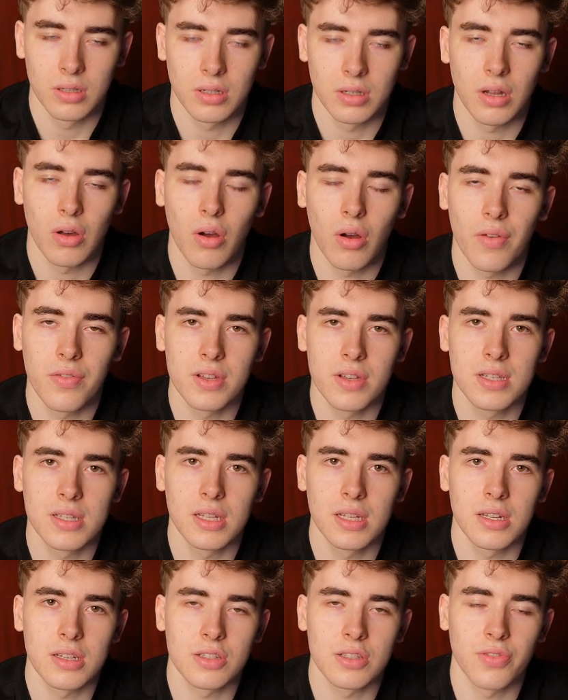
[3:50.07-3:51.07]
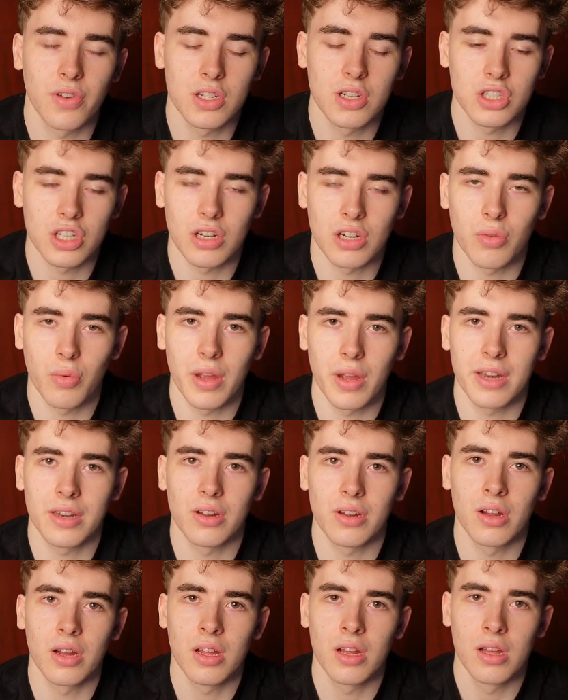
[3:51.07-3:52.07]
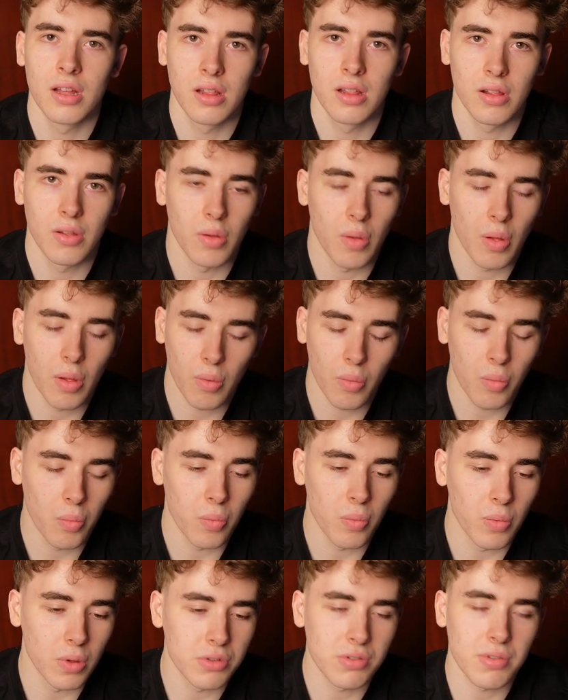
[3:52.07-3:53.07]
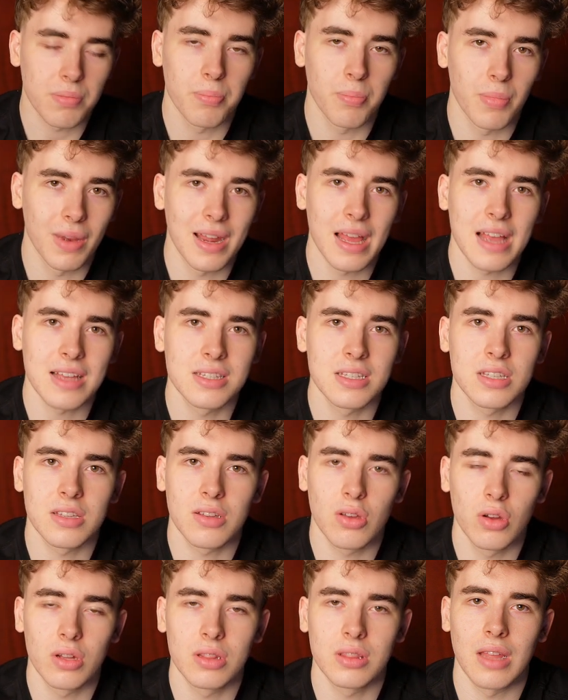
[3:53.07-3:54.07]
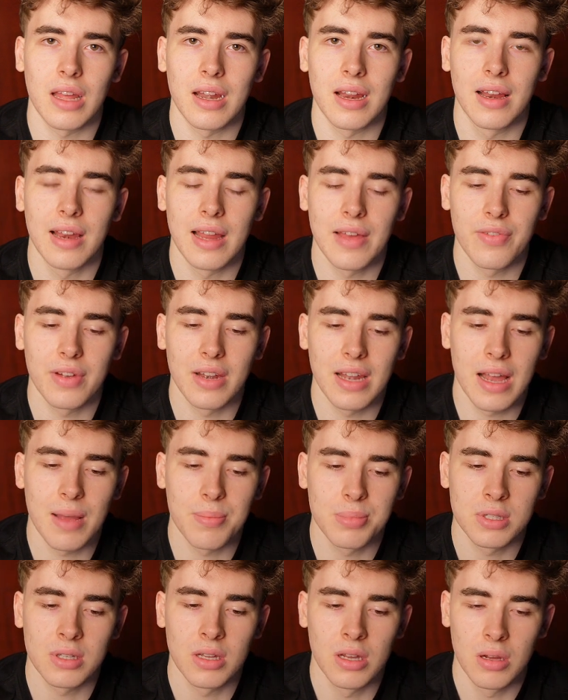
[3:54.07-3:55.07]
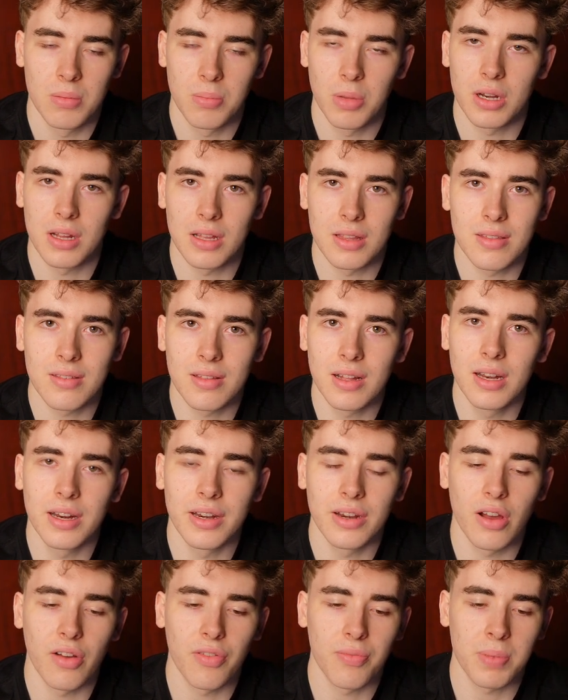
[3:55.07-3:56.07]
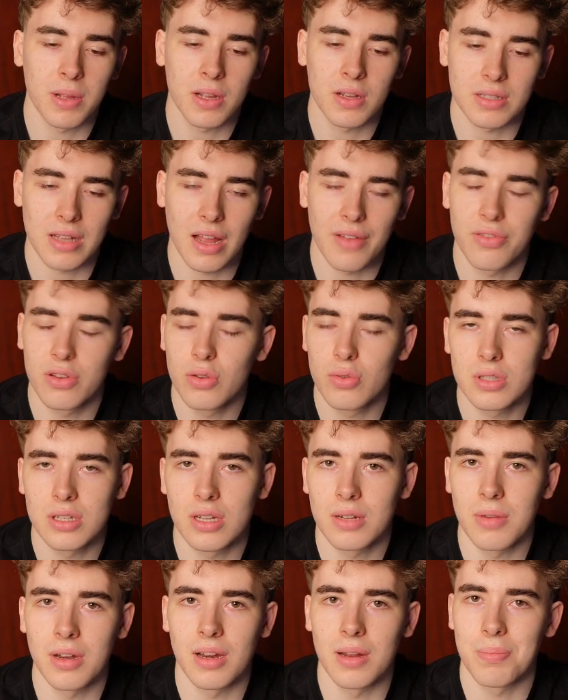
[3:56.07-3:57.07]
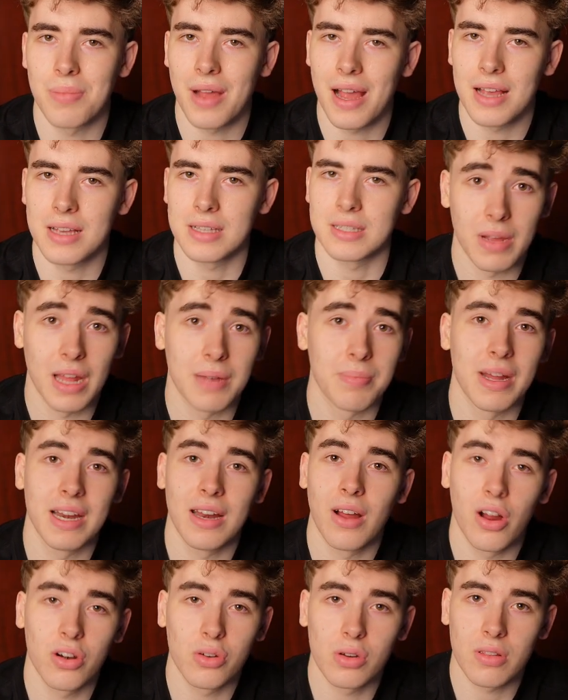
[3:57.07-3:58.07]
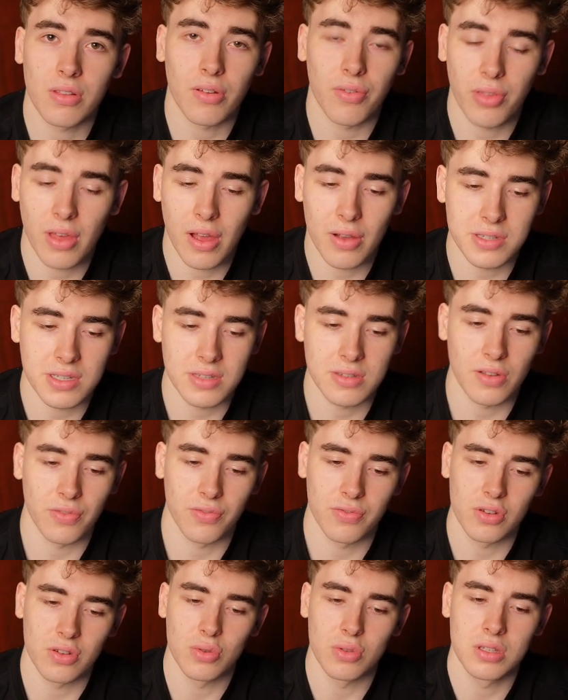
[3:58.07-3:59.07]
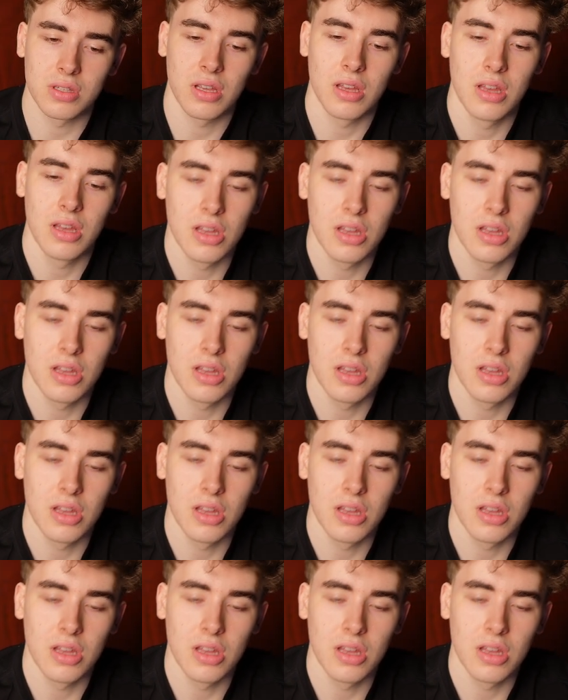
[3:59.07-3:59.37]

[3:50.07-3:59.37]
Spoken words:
Now obviously this voice generator is less good than 11 Labs, but it's still enough because I've used it in the past and made hundreds of thousands of views.